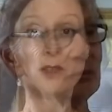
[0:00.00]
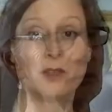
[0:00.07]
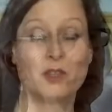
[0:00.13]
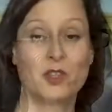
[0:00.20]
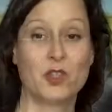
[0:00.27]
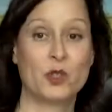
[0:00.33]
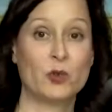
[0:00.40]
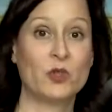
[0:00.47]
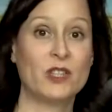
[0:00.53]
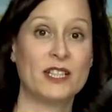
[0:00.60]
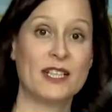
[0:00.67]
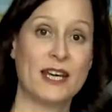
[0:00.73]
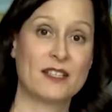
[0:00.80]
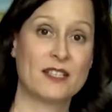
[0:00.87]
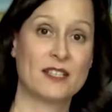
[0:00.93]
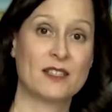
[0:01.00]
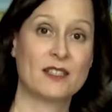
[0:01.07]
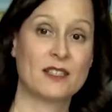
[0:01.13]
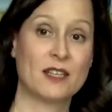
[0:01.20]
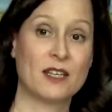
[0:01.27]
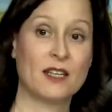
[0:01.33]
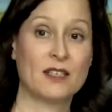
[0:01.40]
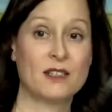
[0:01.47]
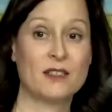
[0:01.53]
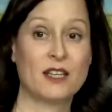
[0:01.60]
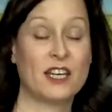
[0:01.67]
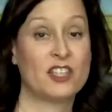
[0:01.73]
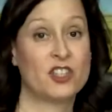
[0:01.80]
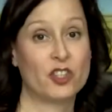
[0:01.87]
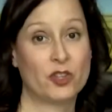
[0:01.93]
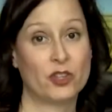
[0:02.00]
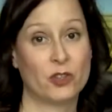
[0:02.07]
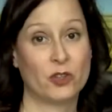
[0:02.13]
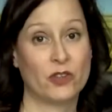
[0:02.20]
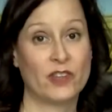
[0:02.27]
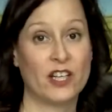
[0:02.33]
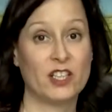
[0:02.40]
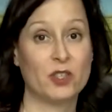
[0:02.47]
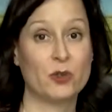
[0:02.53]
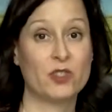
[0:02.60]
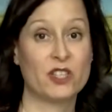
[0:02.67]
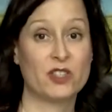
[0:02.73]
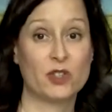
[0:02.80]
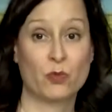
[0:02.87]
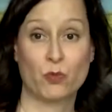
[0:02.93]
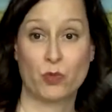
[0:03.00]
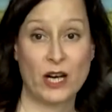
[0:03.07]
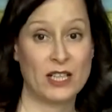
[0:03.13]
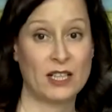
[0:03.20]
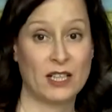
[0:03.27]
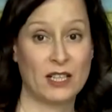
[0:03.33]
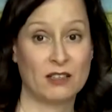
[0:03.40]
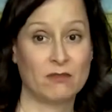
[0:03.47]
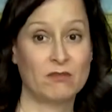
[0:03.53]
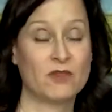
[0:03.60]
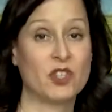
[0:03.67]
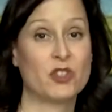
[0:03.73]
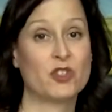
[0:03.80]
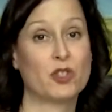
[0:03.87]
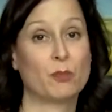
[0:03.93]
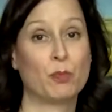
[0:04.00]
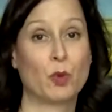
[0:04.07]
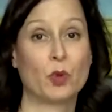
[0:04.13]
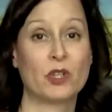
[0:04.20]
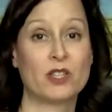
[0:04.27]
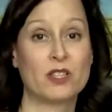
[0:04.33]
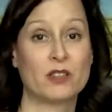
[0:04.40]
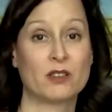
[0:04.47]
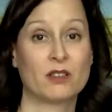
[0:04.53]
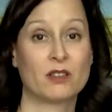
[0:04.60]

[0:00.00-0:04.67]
The tool, in essence, is a journal that uses writing to support